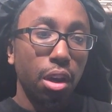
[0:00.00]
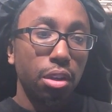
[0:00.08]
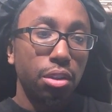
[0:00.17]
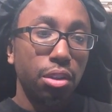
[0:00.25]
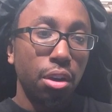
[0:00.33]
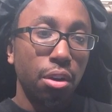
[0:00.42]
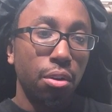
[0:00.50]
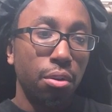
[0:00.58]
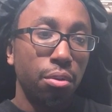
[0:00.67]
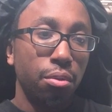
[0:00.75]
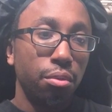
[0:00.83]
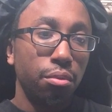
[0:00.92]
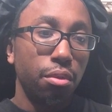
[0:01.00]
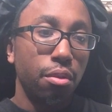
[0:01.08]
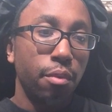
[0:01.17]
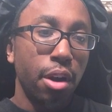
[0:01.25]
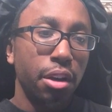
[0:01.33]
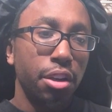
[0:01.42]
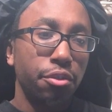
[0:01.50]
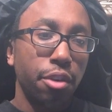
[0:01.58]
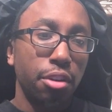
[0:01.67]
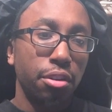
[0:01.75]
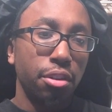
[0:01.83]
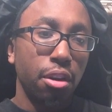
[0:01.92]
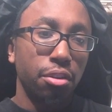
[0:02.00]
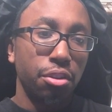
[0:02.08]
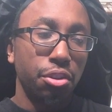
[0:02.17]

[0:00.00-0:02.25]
So Rocky tries to talk